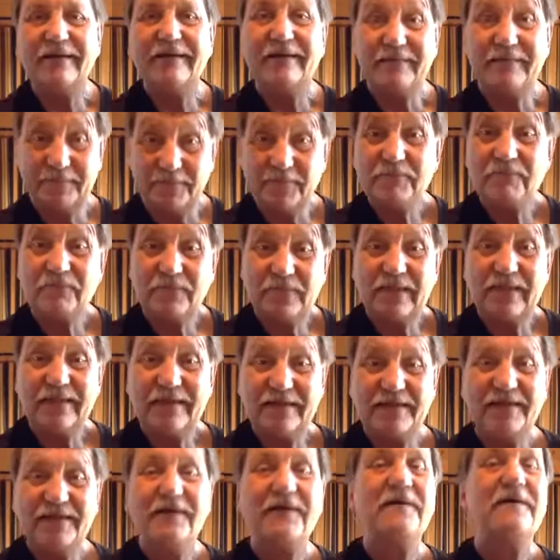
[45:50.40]
figure it that
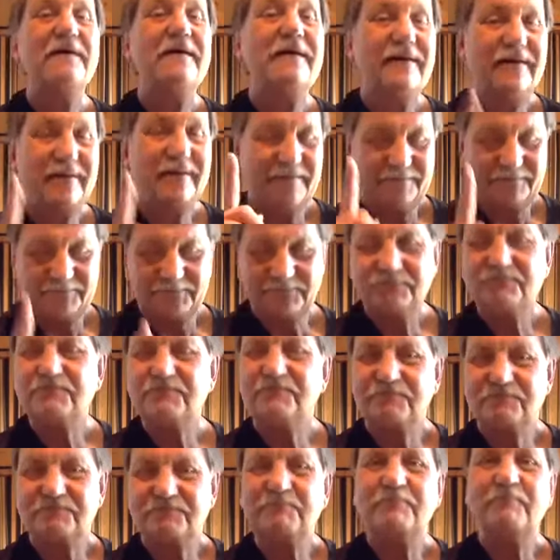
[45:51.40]
way from the start
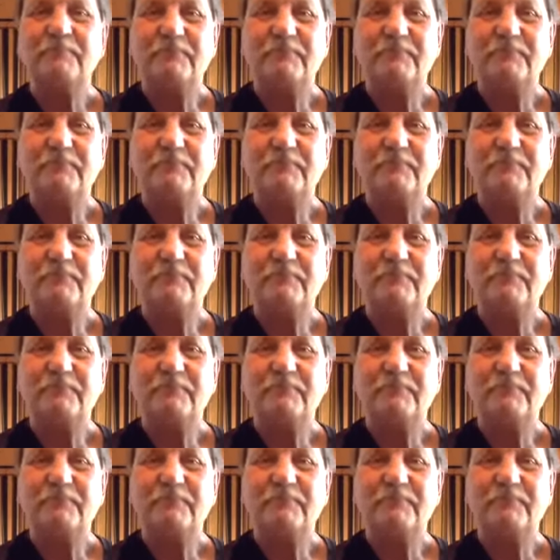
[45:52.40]
then?